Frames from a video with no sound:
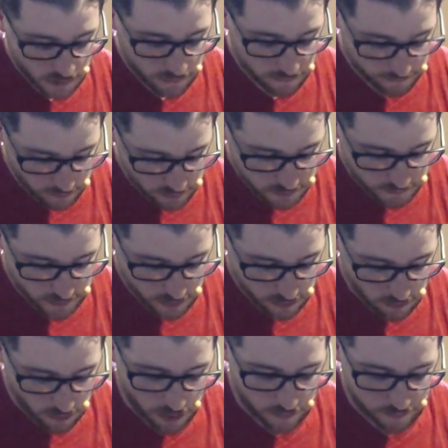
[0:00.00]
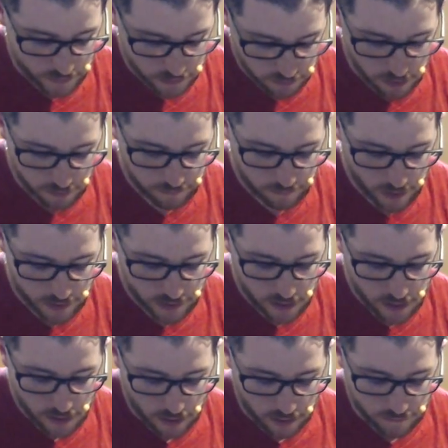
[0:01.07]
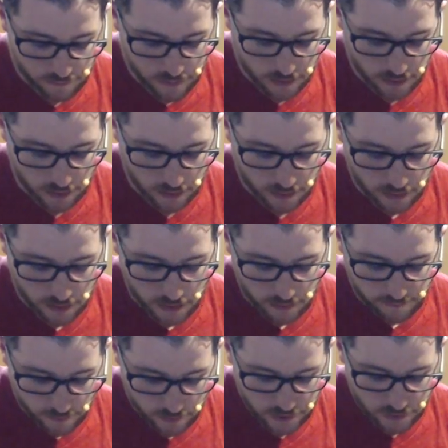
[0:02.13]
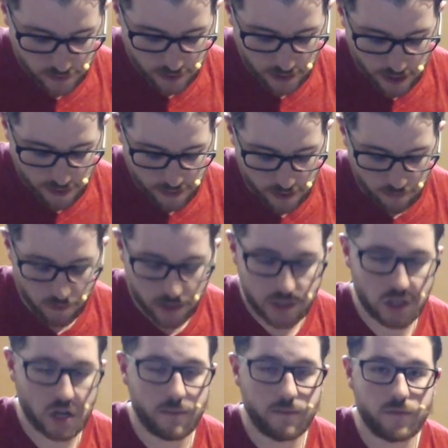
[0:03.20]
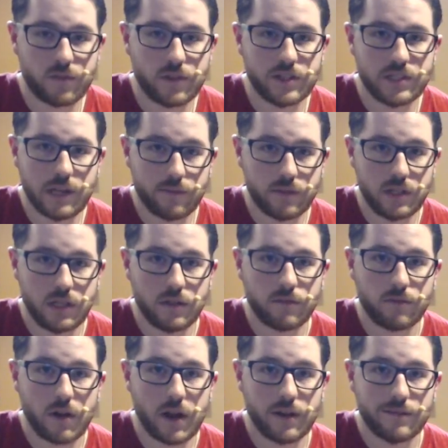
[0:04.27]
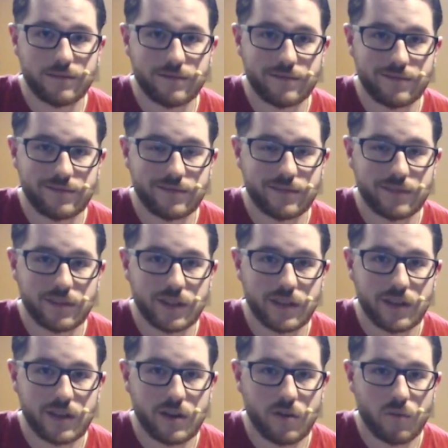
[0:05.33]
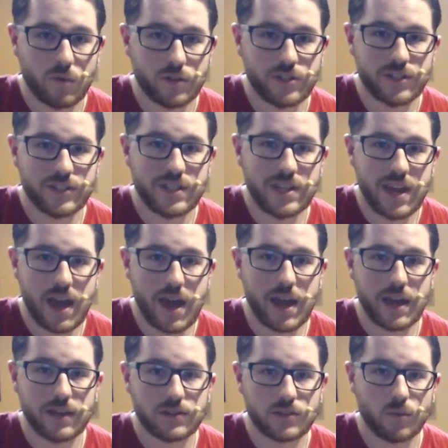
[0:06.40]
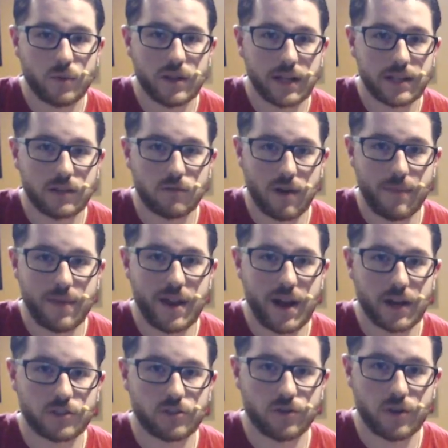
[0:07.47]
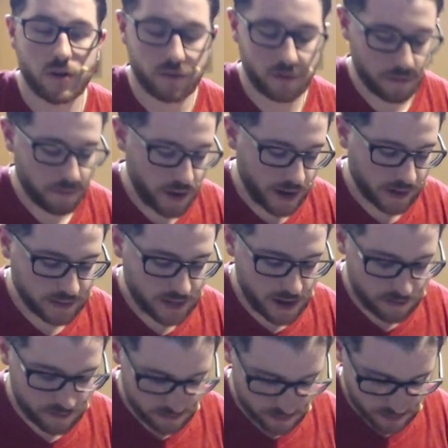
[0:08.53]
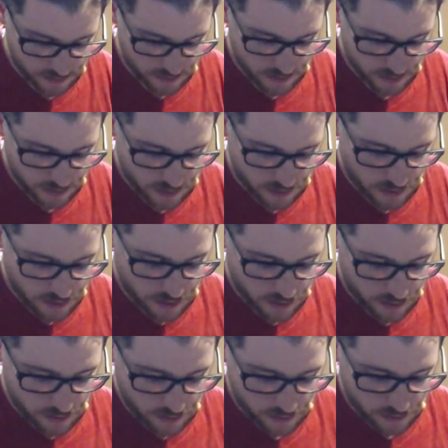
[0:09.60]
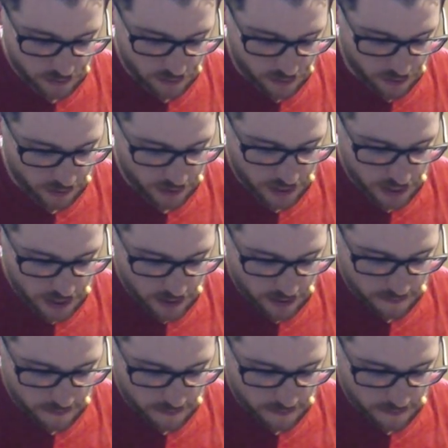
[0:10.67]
first finger on the 12th fret of the first string, and then reach up for the 17th fret, which is the A. So we like to grab that extra note. Back down, our E,